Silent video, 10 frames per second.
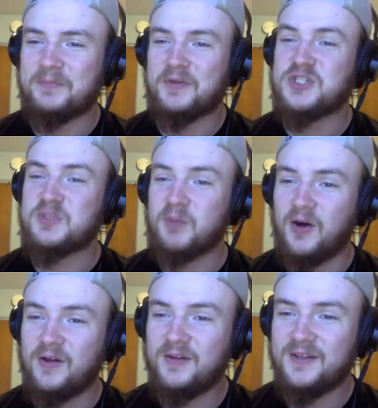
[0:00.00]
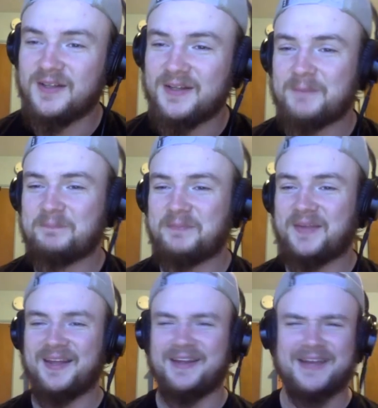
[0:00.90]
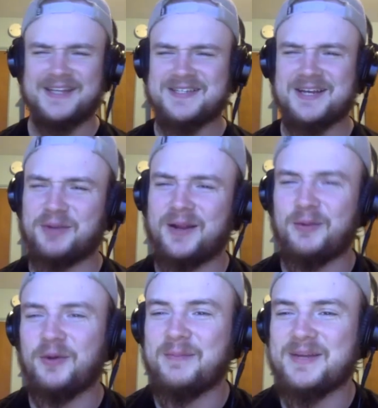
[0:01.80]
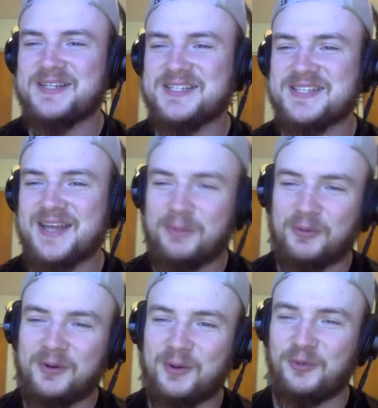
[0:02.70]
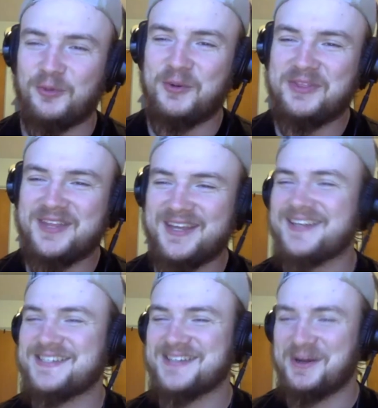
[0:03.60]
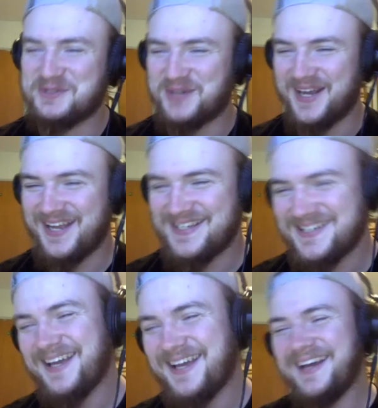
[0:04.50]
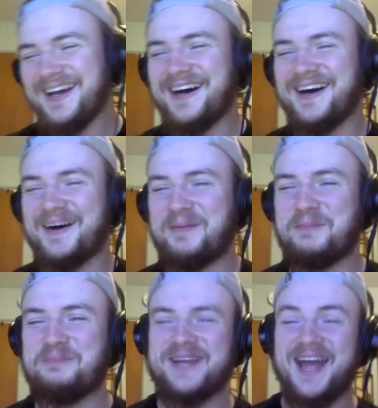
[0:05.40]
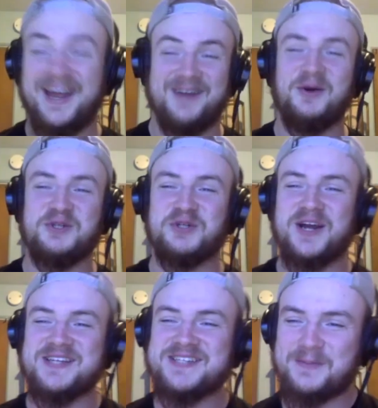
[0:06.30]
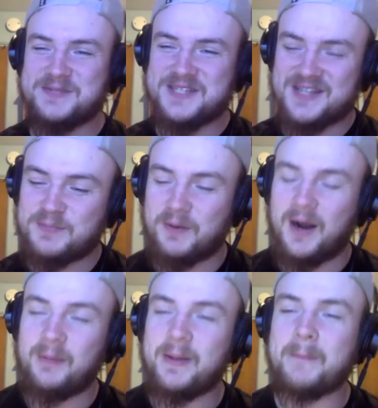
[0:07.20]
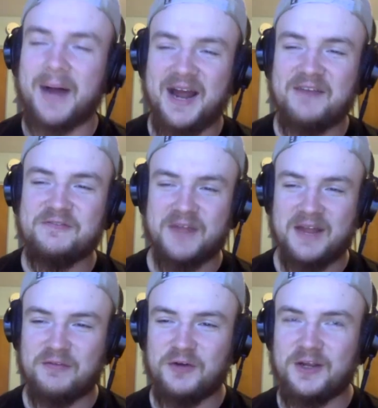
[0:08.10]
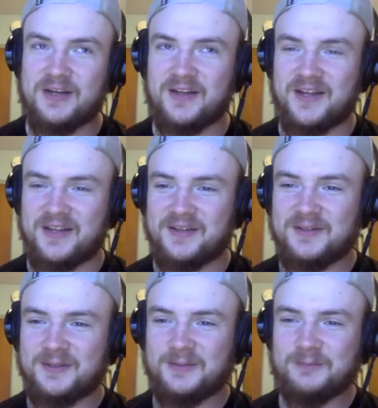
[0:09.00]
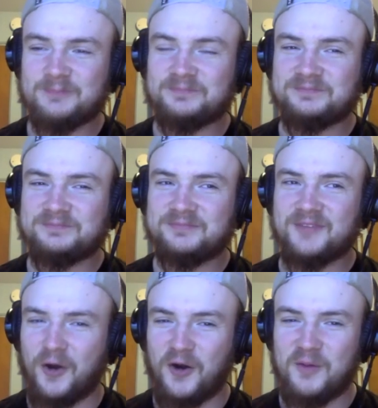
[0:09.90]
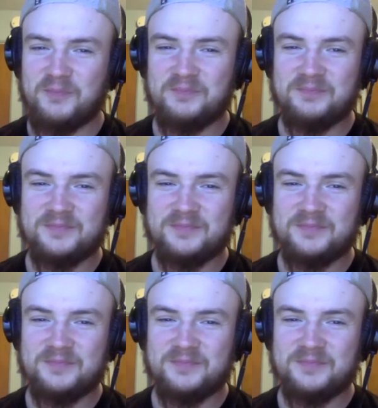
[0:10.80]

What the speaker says: small. That's not probably what I meant to say, but we're going to roll with it. It sounds right. But yeah, no, triceps is probably my favorite, like, arm,